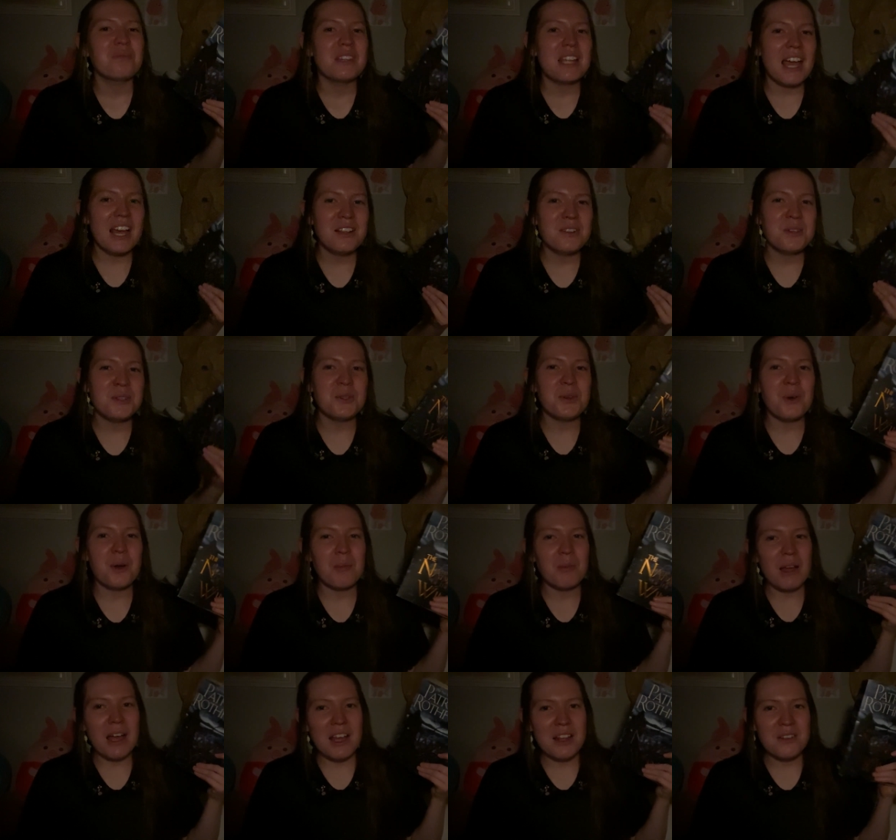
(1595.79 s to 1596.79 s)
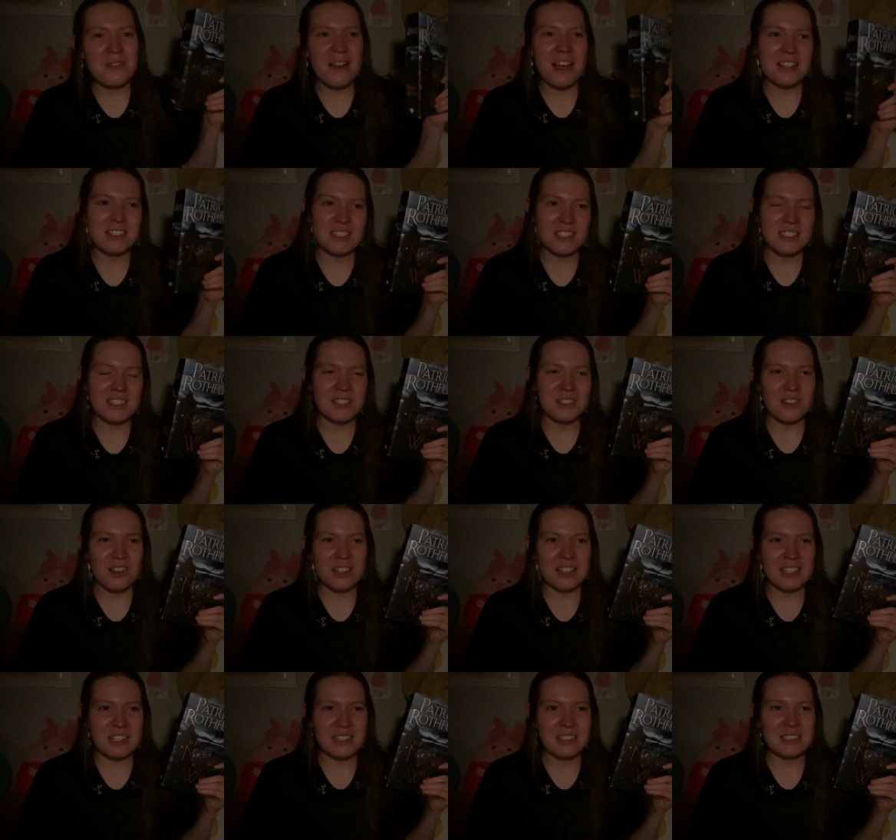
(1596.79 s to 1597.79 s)
And so I'm kind of hesitant on
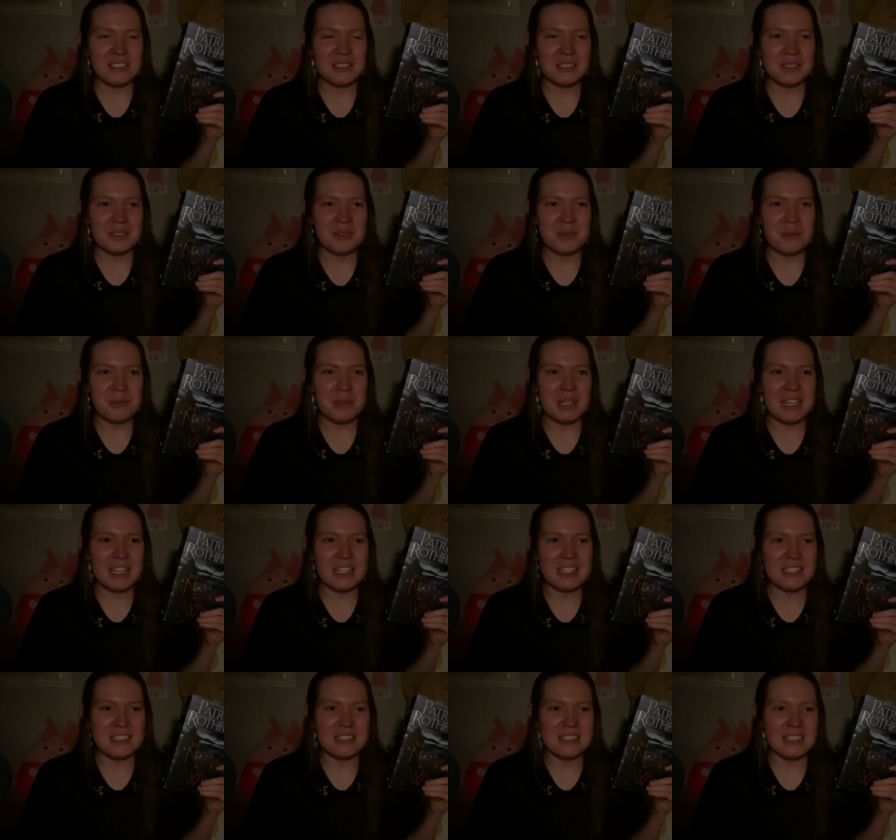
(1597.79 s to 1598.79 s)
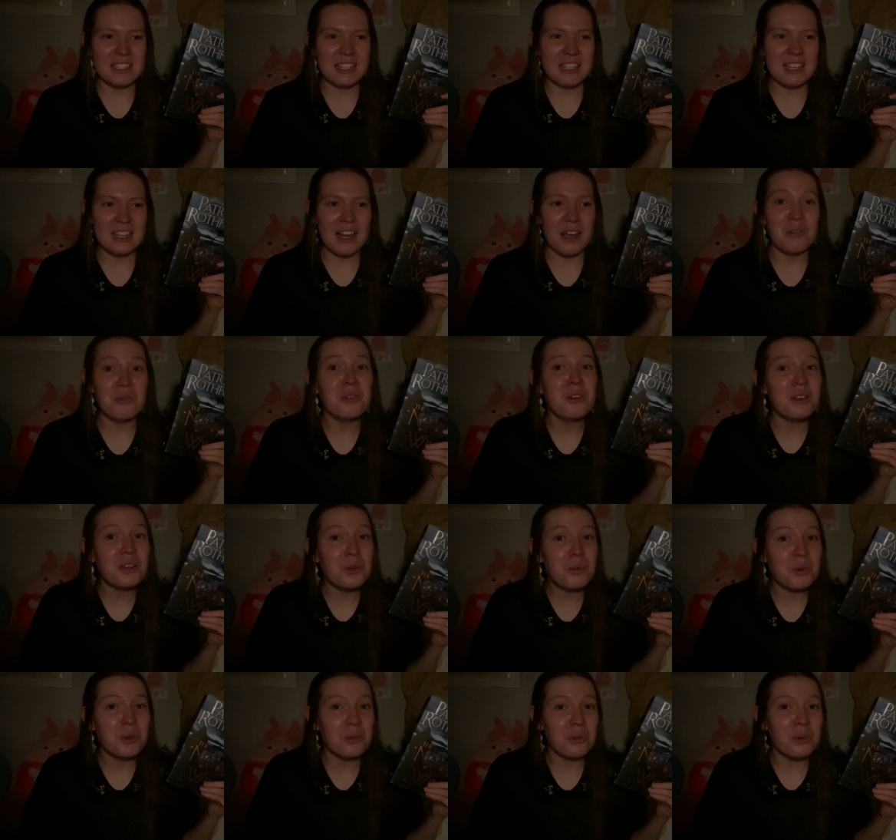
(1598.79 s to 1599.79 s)
this because I really
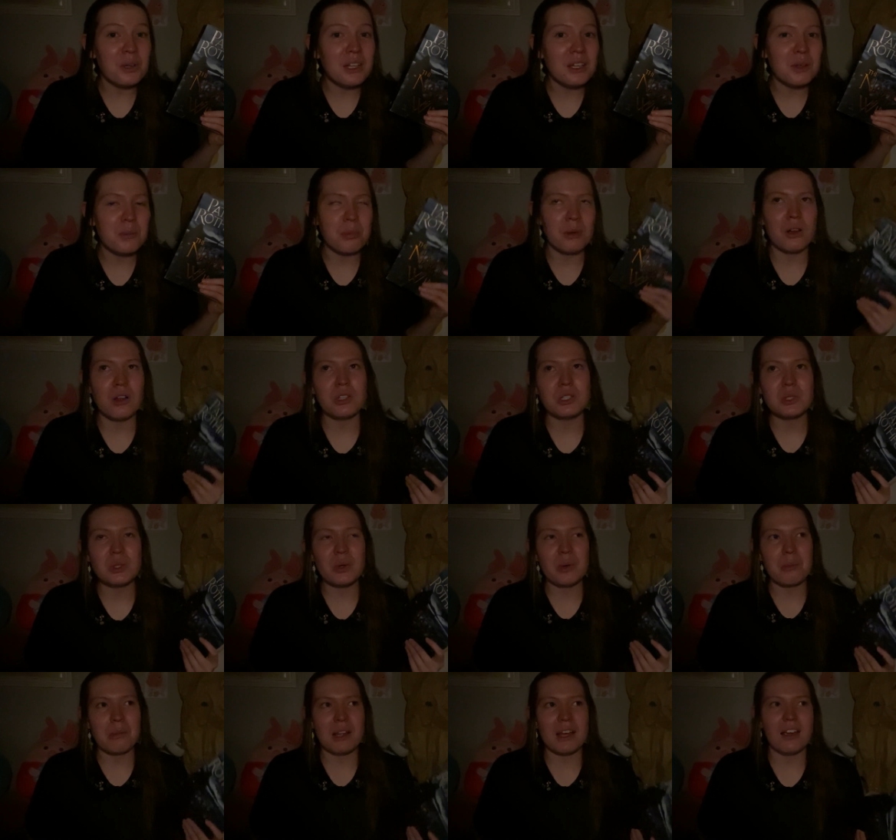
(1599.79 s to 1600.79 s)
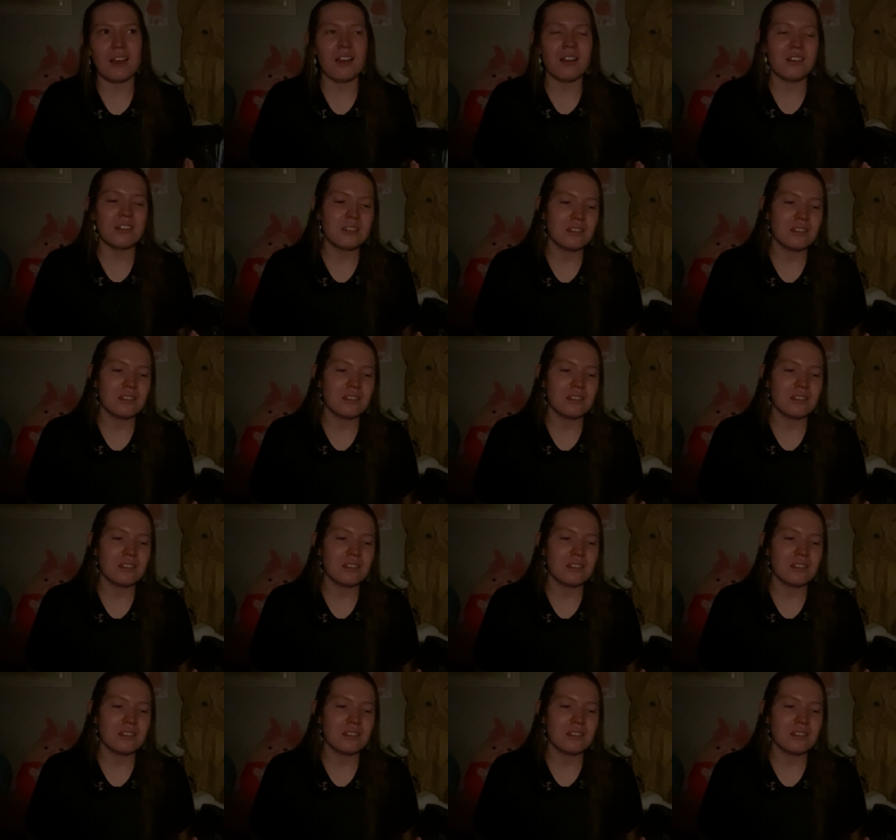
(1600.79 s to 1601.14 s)
want to read it, but also I'm like,